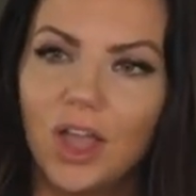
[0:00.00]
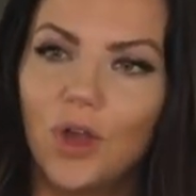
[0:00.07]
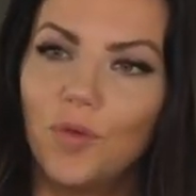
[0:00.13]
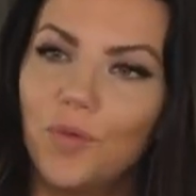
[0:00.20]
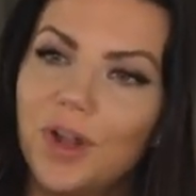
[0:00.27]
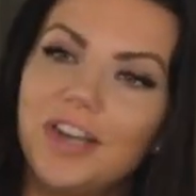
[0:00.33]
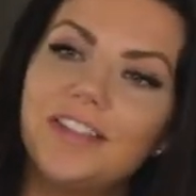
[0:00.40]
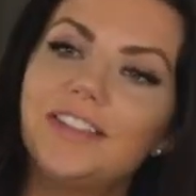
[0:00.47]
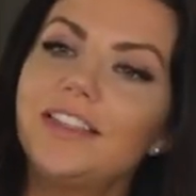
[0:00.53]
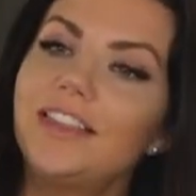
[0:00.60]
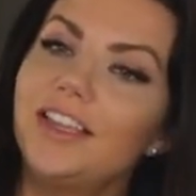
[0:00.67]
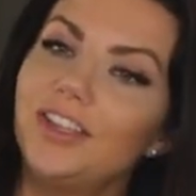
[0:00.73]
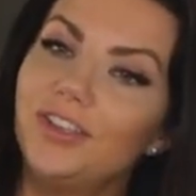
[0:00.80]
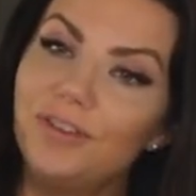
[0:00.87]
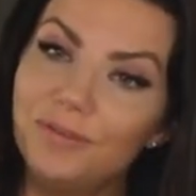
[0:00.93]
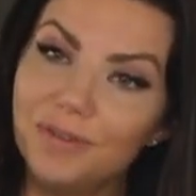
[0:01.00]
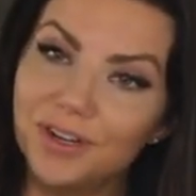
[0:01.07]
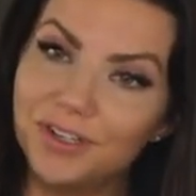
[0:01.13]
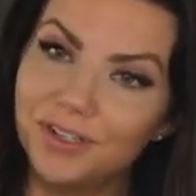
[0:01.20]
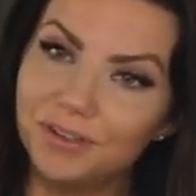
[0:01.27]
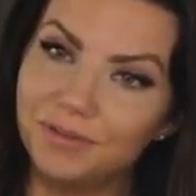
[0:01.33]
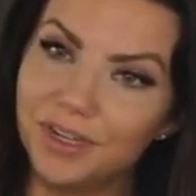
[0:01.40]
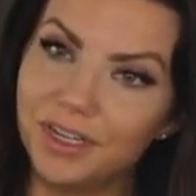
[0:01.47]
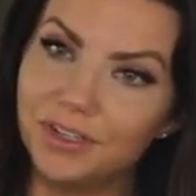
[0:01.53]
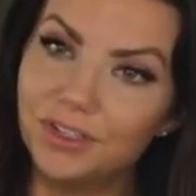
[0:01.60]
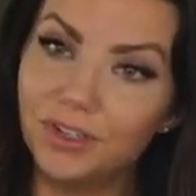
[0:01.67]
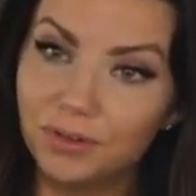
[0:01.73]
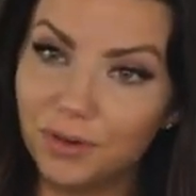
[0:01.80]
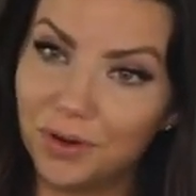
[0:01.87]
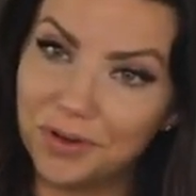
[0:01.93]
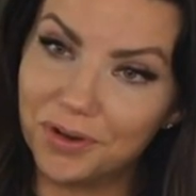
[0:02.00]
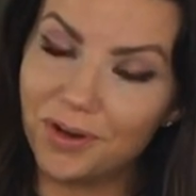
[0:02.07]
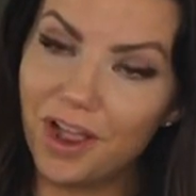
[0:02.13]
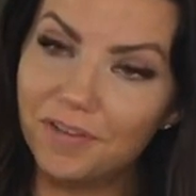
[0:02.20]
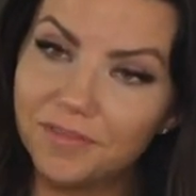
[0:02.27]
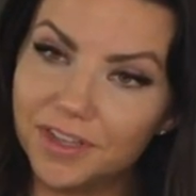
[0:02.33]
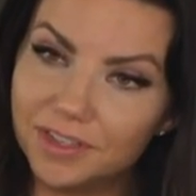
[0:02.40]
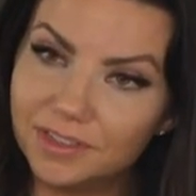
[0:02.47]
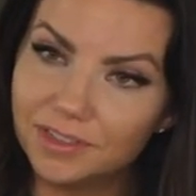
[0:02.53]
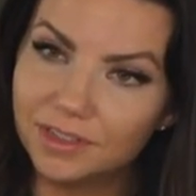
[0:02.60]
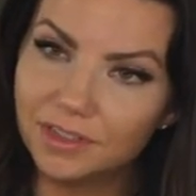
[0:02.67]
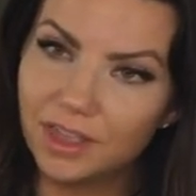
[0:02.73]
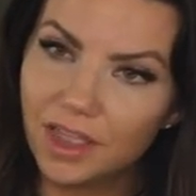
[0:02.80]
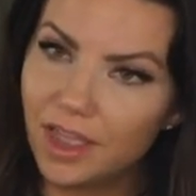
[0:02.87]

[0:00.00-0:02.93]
what is it that you are doing to grow your office?